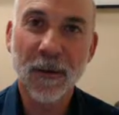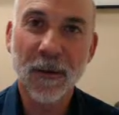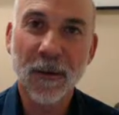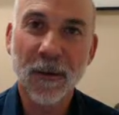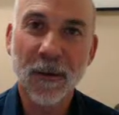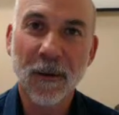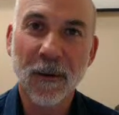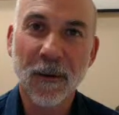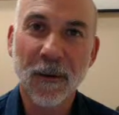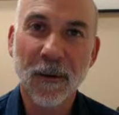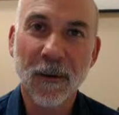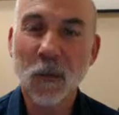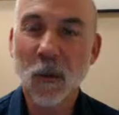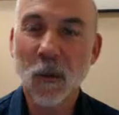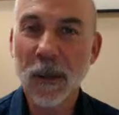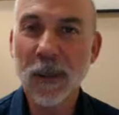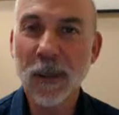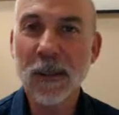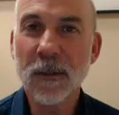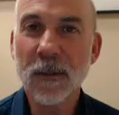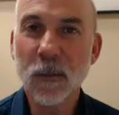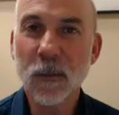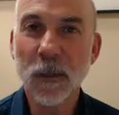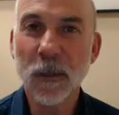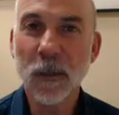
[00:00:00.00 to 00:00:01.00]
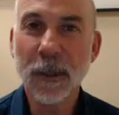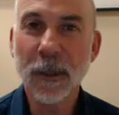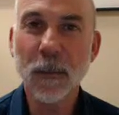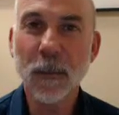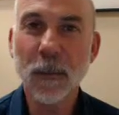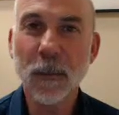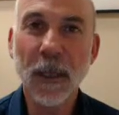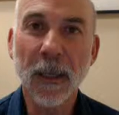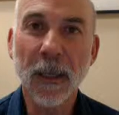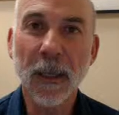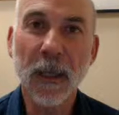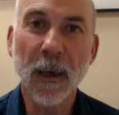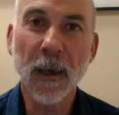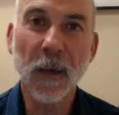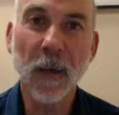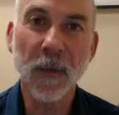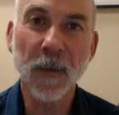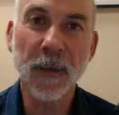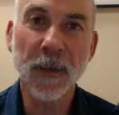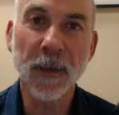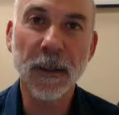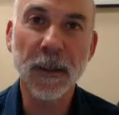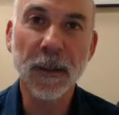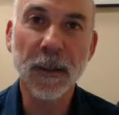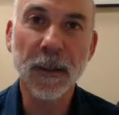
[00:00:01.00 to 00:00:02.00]
What is really being
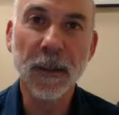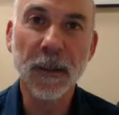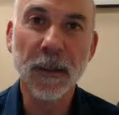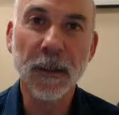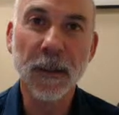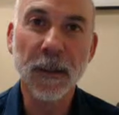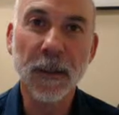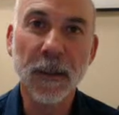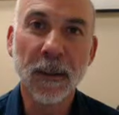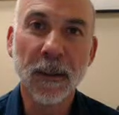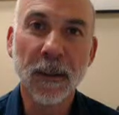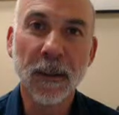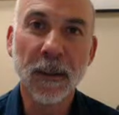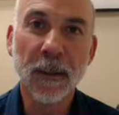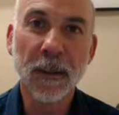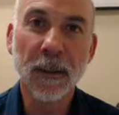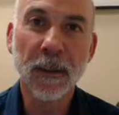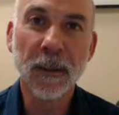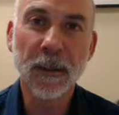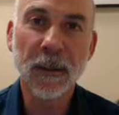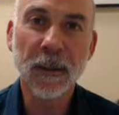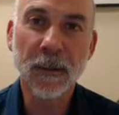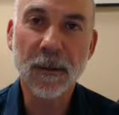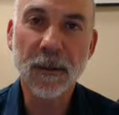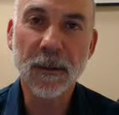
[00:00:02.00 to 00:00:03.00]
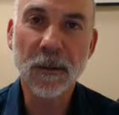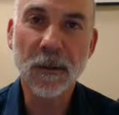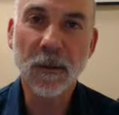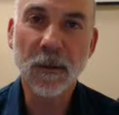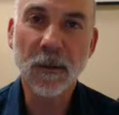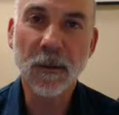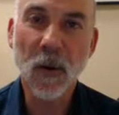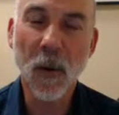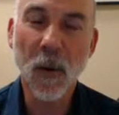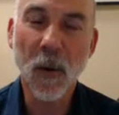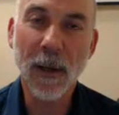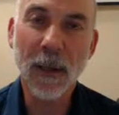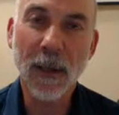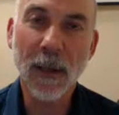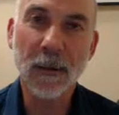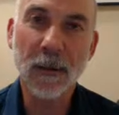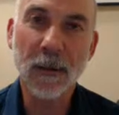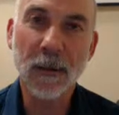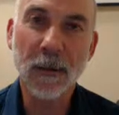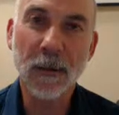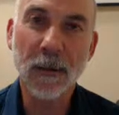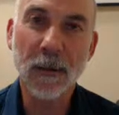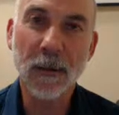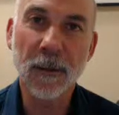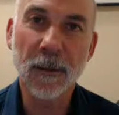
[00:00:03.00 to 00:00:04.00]
healthy? Is it going
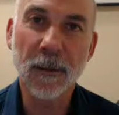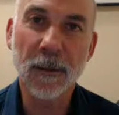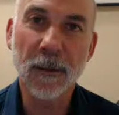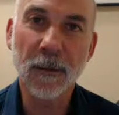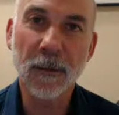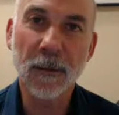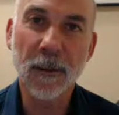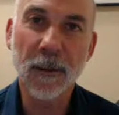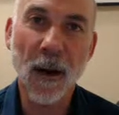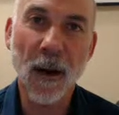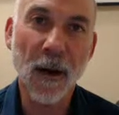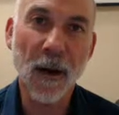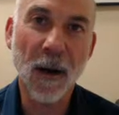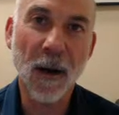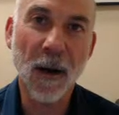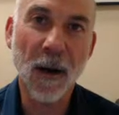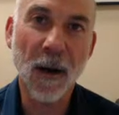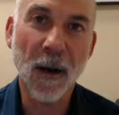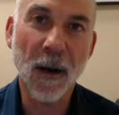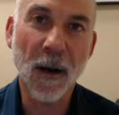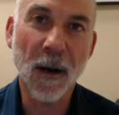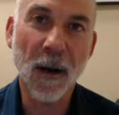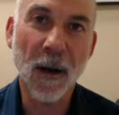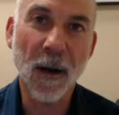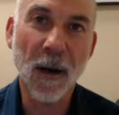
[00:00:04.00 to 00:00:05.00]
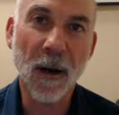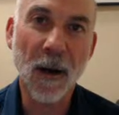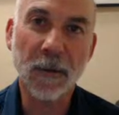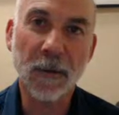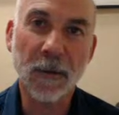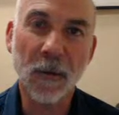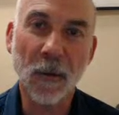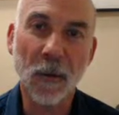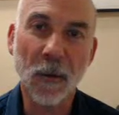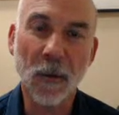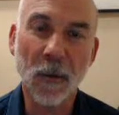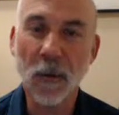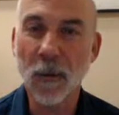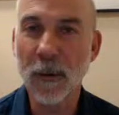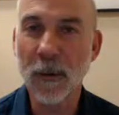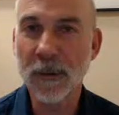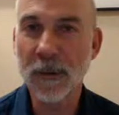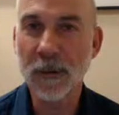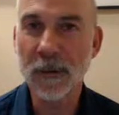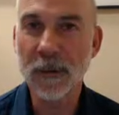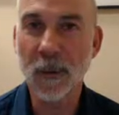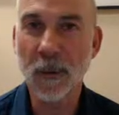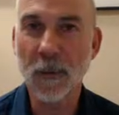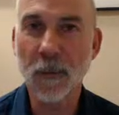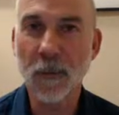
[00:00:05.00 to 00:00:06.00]
to the doctor or going
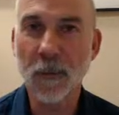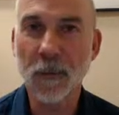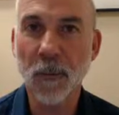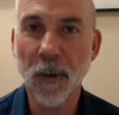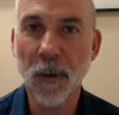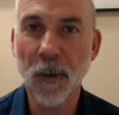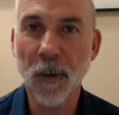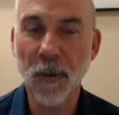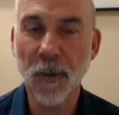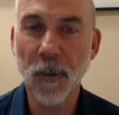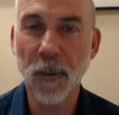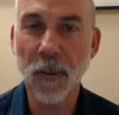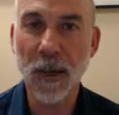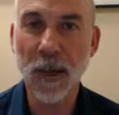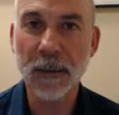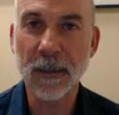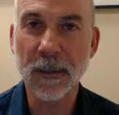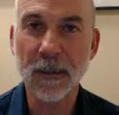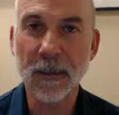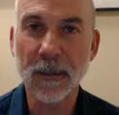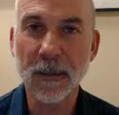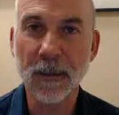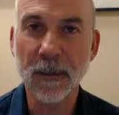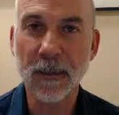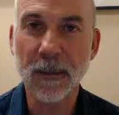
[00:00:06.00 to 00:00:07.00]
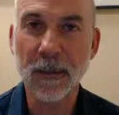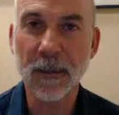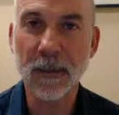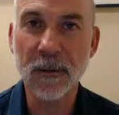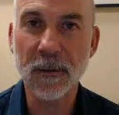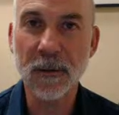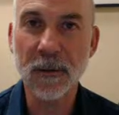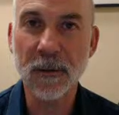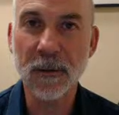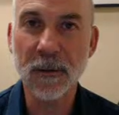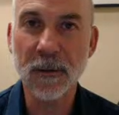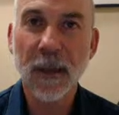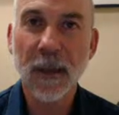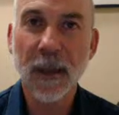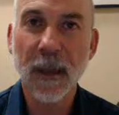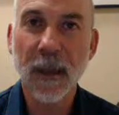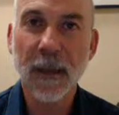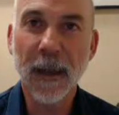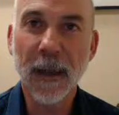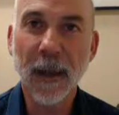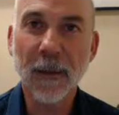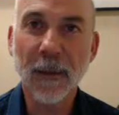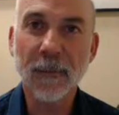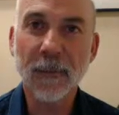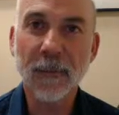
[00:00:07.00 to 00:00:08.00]
to some other practitioner and
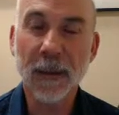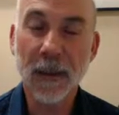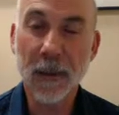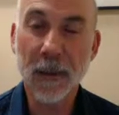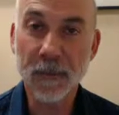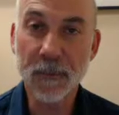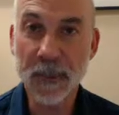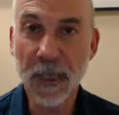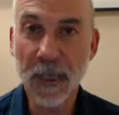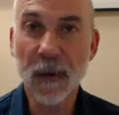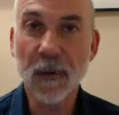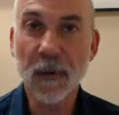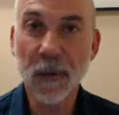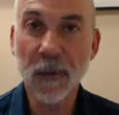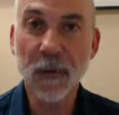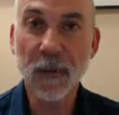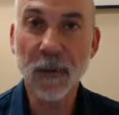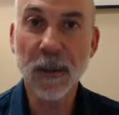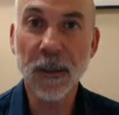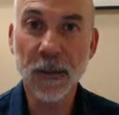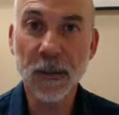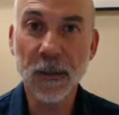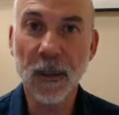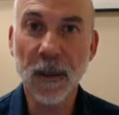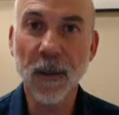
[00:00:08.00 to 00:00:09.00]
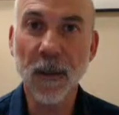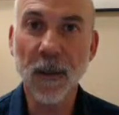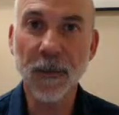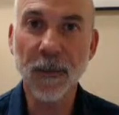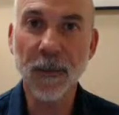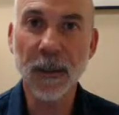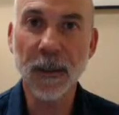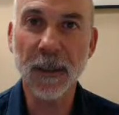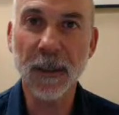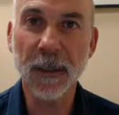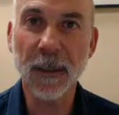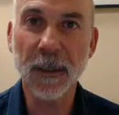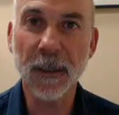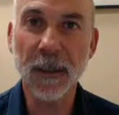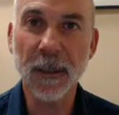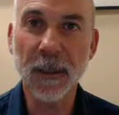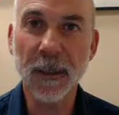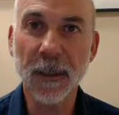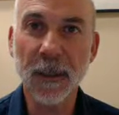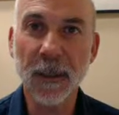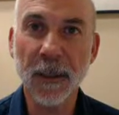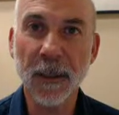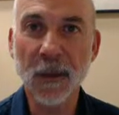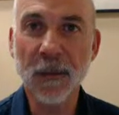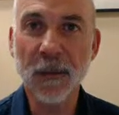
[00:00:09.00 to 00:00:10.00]
having them tell you that you're healthy?
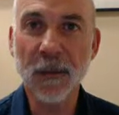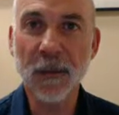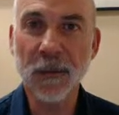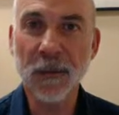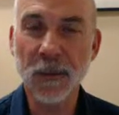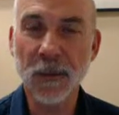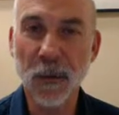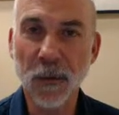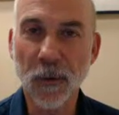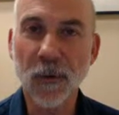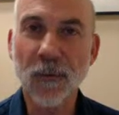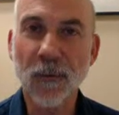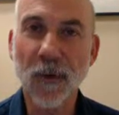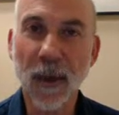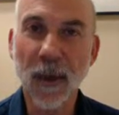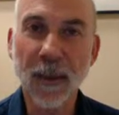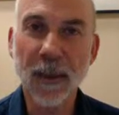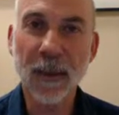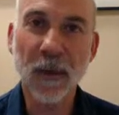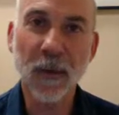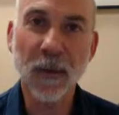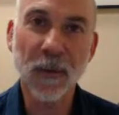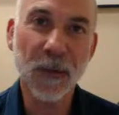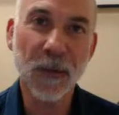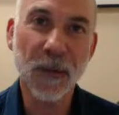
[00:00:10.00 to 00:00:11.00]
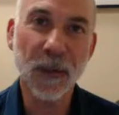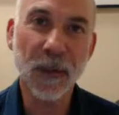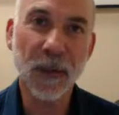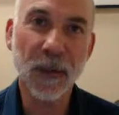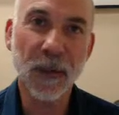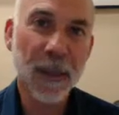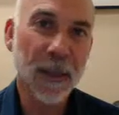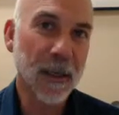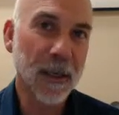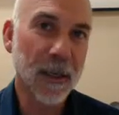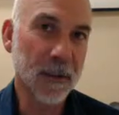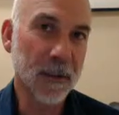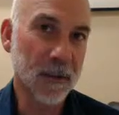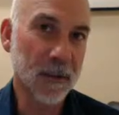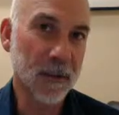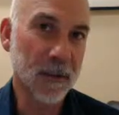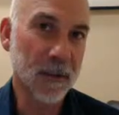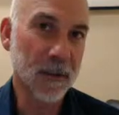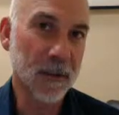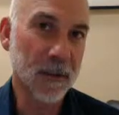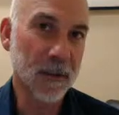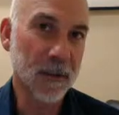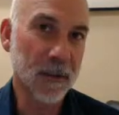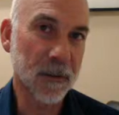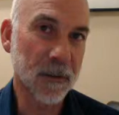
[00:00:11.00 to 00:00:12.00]
Are you certified healthy? Is it
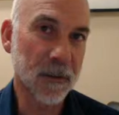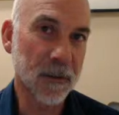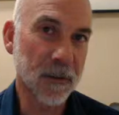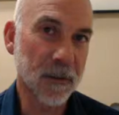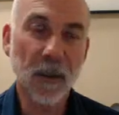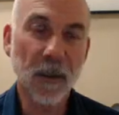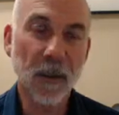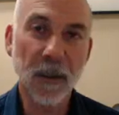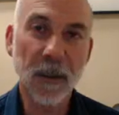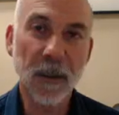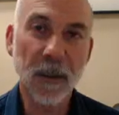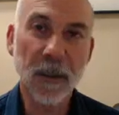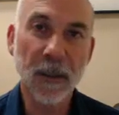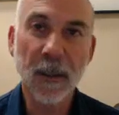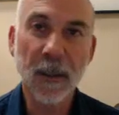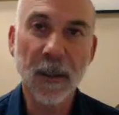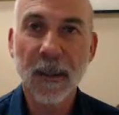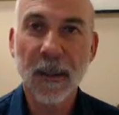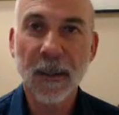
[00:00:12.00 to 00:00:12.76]
feeling good?